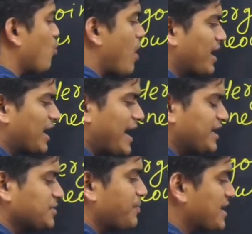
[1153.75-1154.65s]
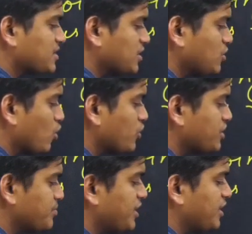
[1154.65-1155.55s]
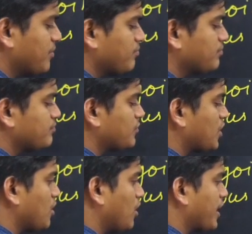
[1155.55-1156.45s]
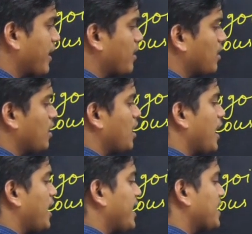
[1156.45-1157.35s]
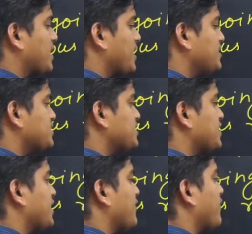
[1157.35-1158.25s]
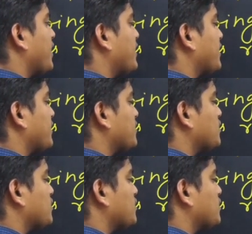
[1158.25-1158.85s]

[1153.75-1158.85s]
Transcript: One light is passing through this medium, okay, and another is reflecting.